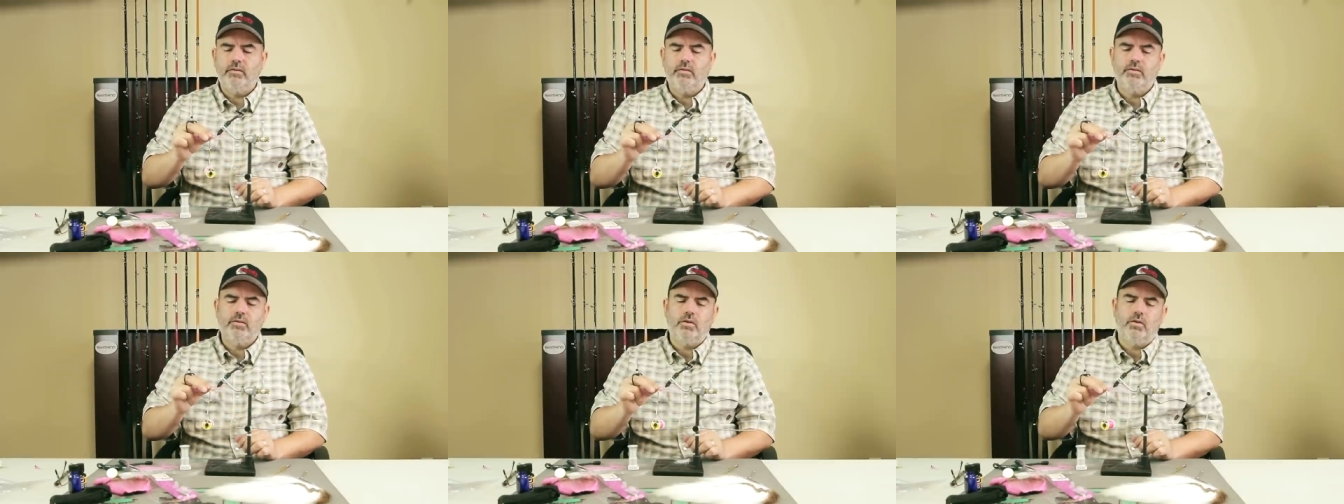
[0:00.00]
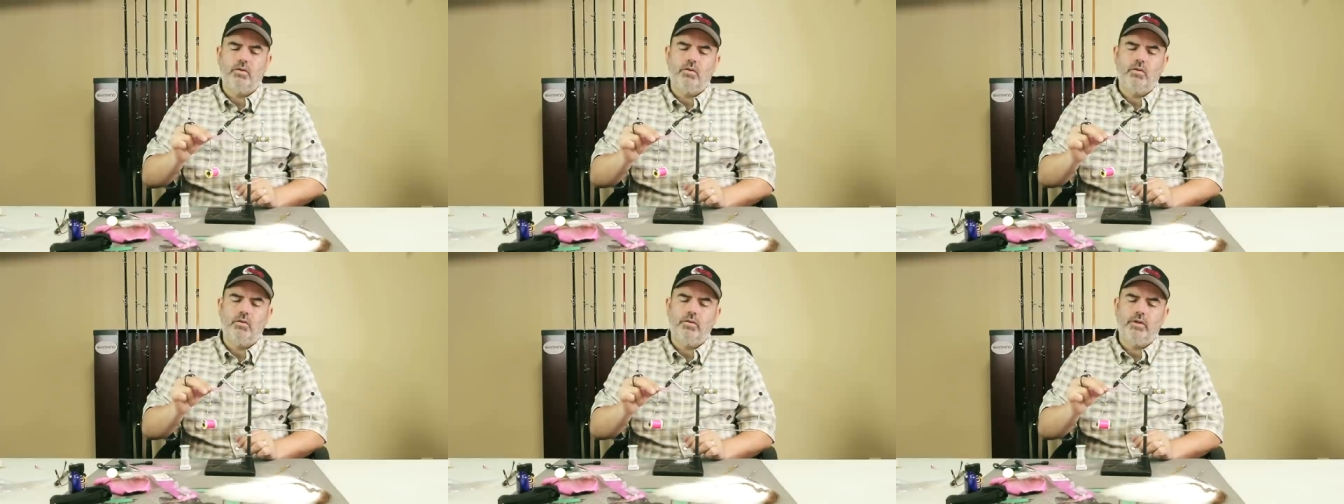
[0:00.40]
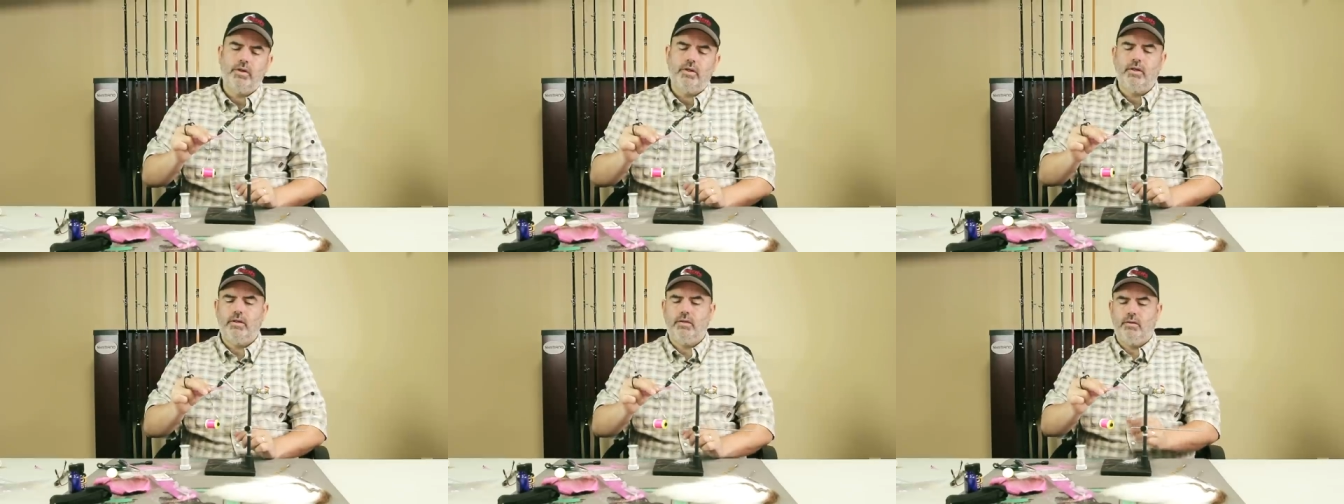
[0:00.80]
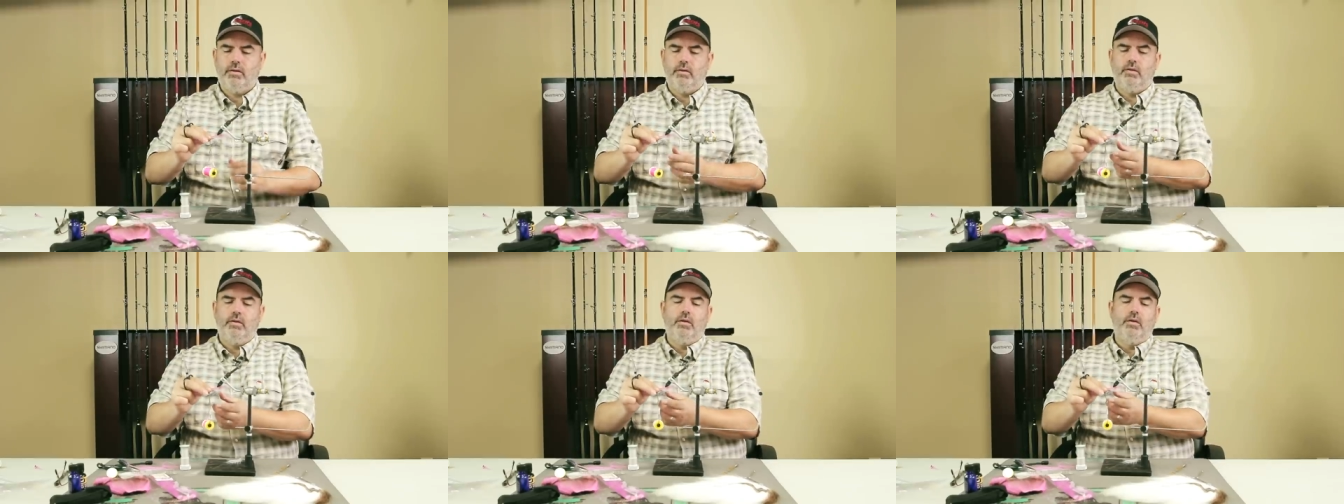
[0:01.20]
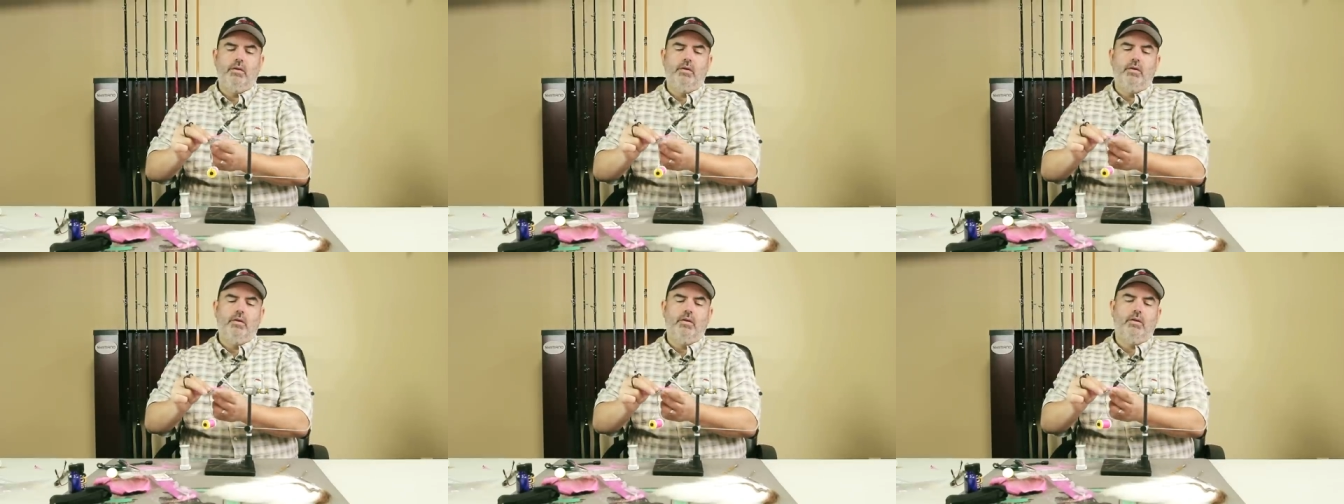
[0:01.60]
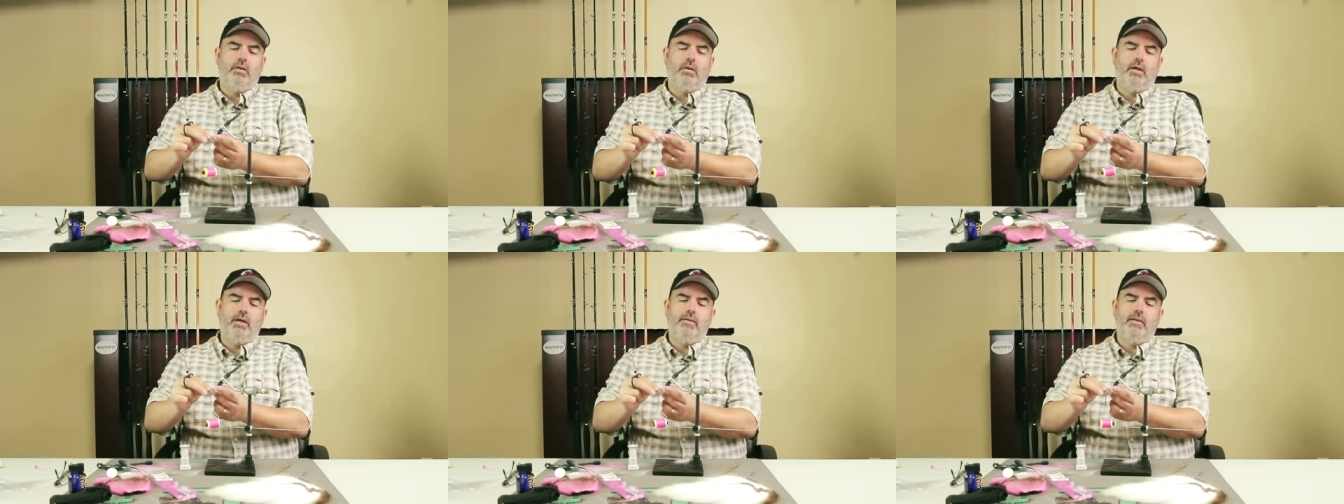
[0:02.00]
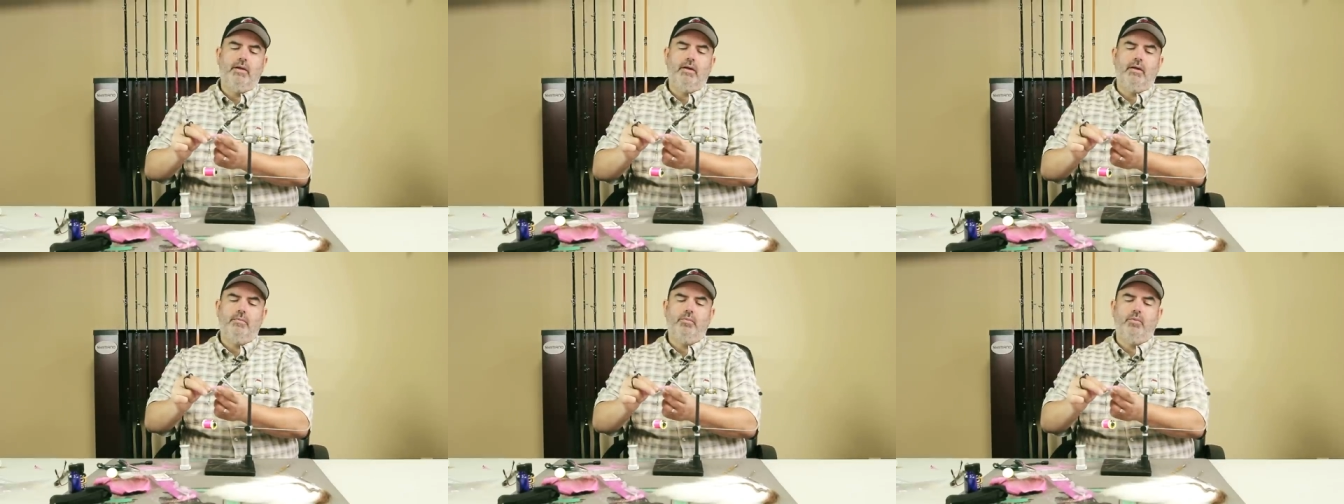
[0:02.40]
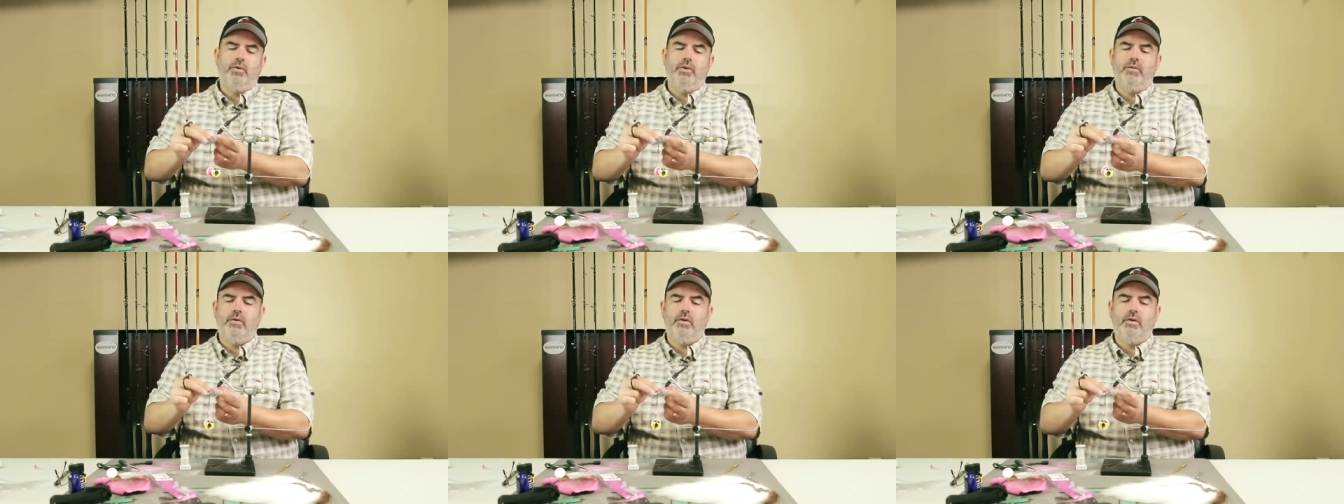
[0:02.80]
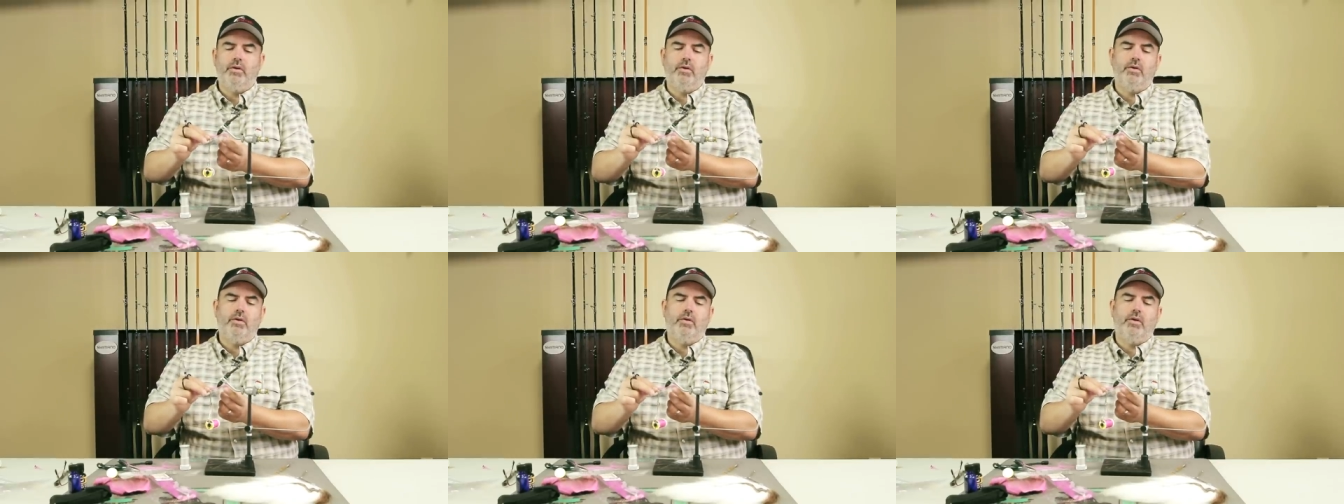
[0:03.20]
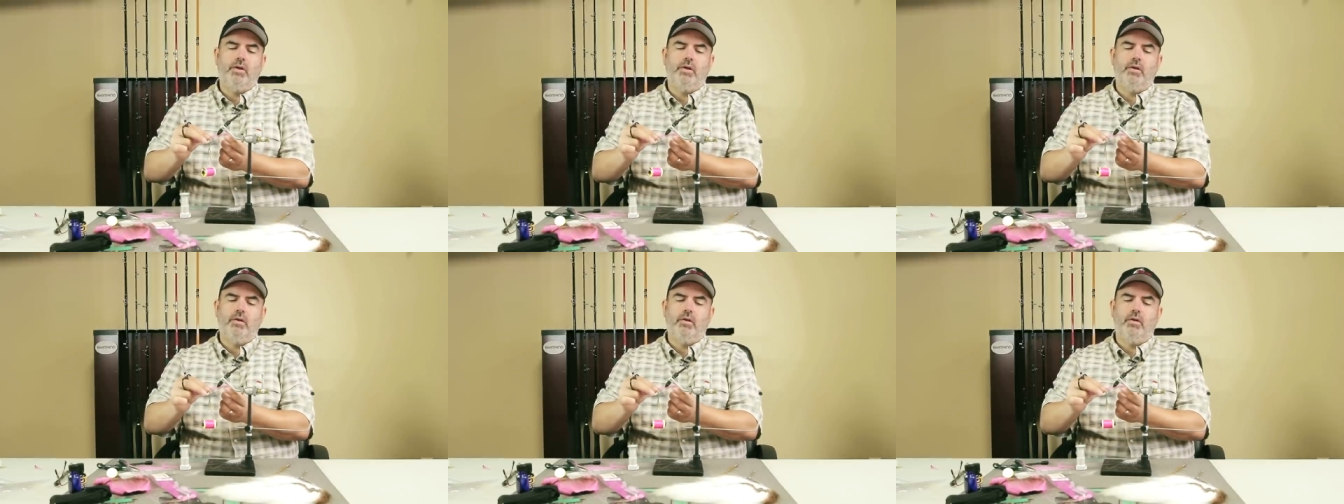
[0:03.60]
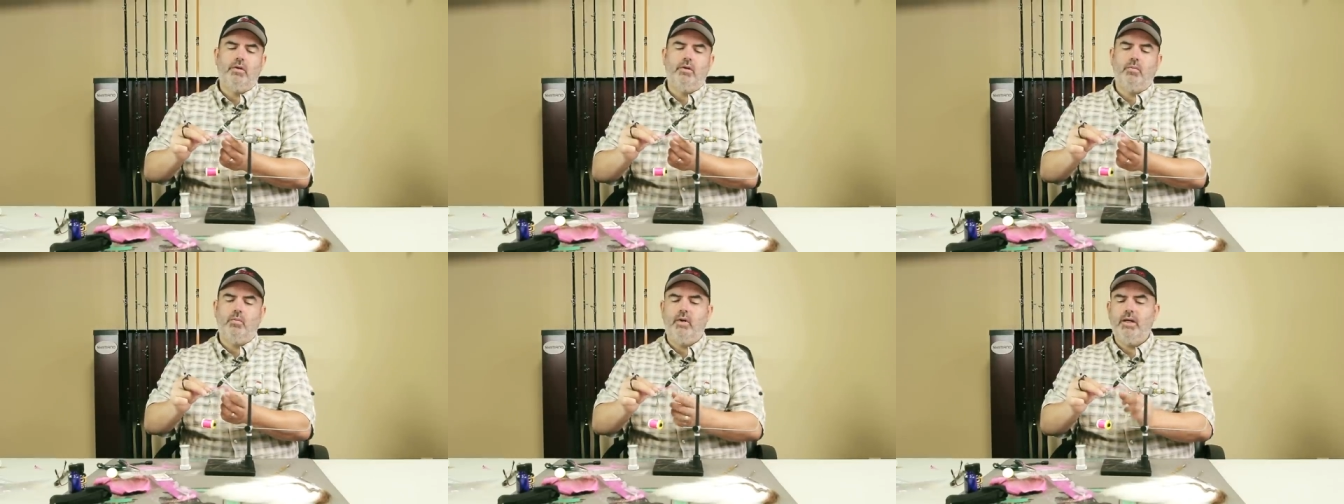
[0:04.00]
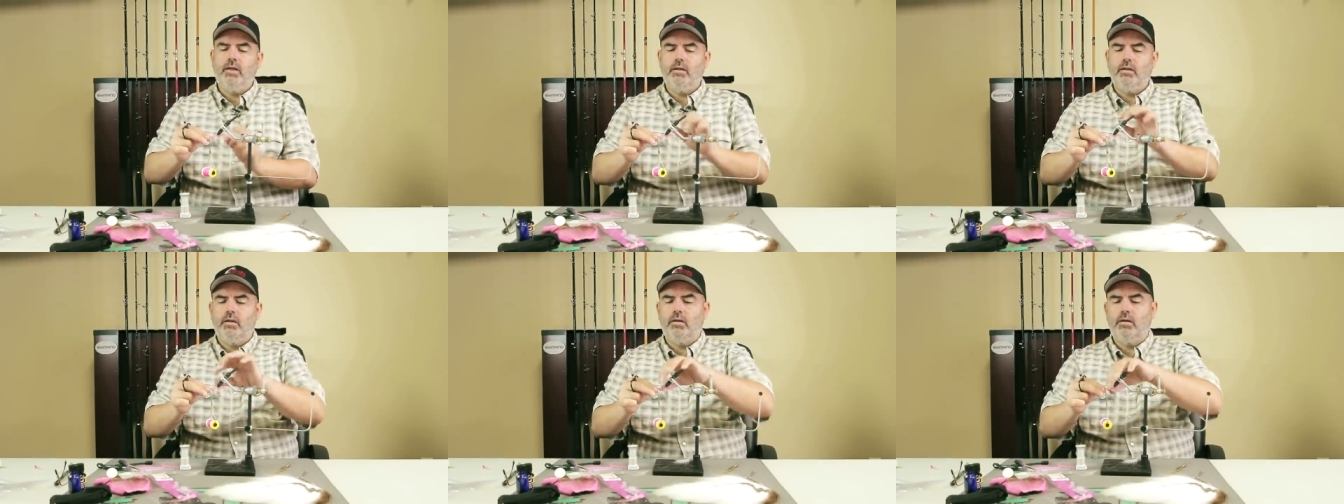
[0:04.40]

So we're gonna line that up with our, uh, our white.